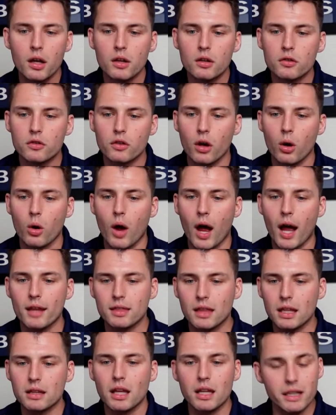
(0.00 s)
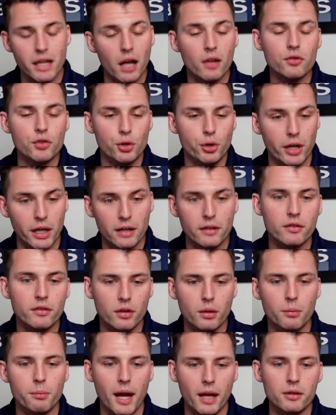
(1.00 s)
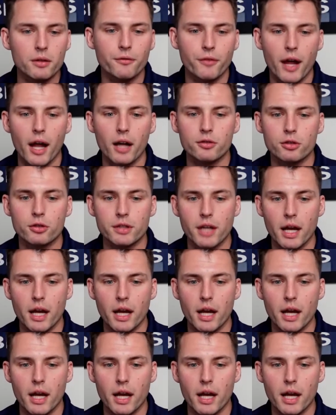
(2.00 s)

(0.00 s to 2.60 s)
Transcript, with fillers: So I think that, yes, there is some manufactured